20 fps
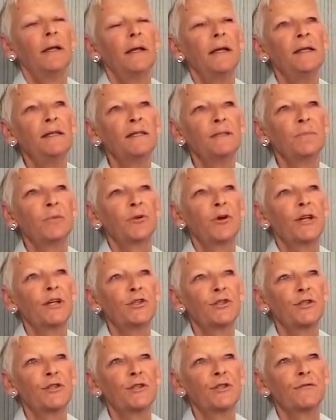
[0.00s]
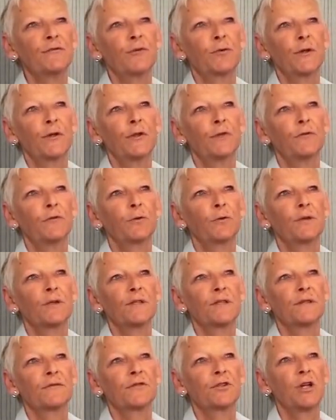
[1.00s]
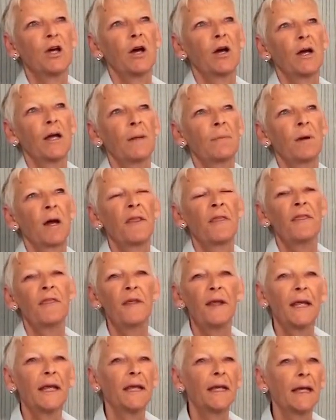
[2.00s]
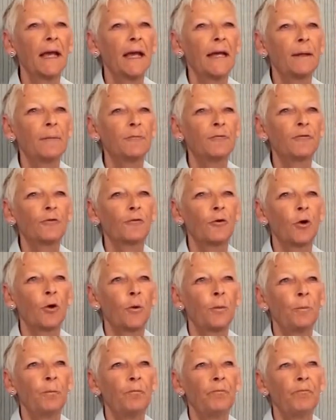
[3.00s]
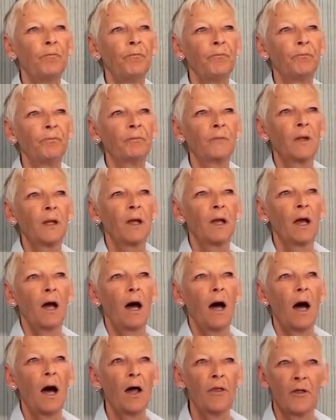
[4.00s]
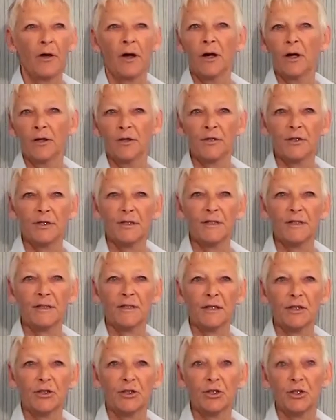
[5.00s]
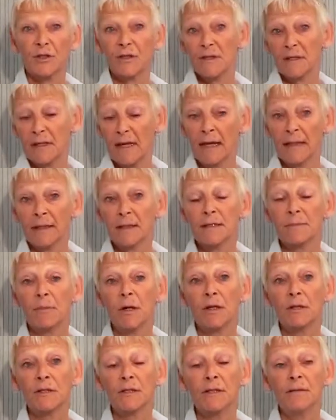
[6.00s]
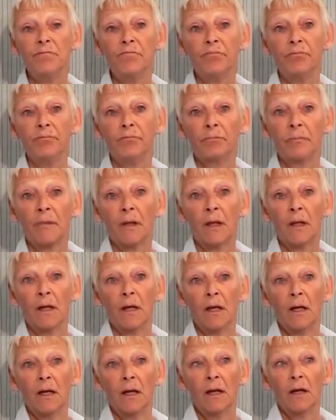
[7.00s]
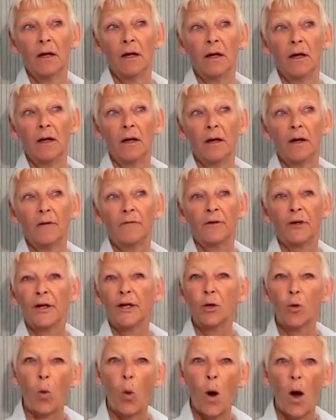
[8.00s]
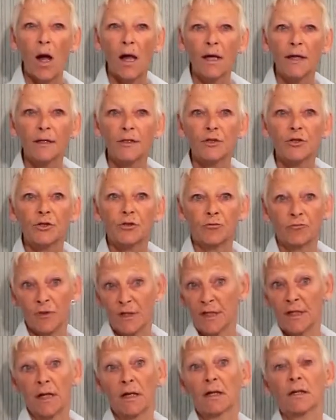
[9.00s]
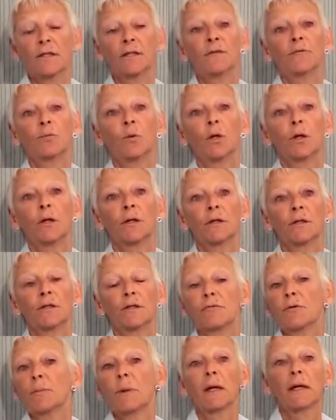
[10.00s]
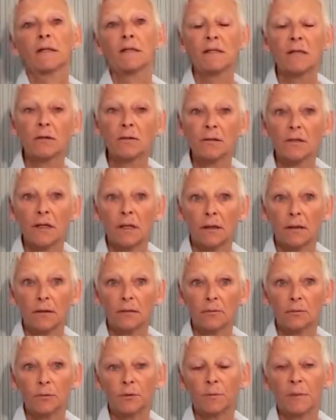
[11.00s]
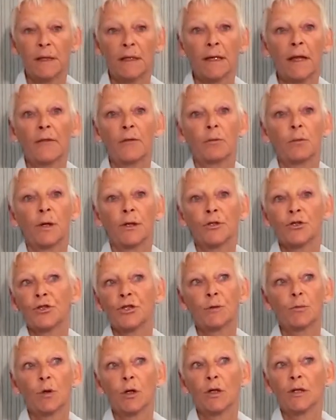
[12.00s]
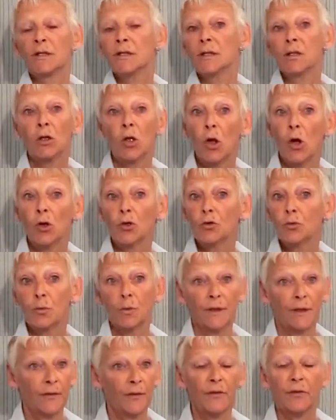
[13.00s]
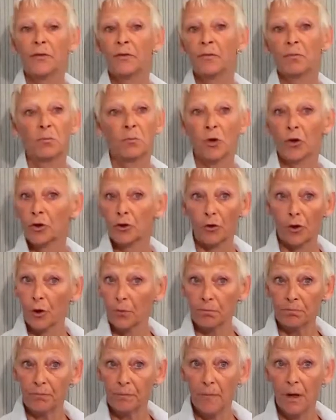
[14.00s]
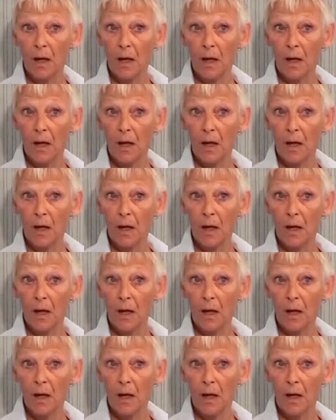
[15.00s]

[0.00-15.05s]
Inspirations for In the Fullness of Time, I think, came from other artists such as Agnes Martin. Very quiet, reductive works. Rebecca Salter would be another one. She works a lot with monochrome.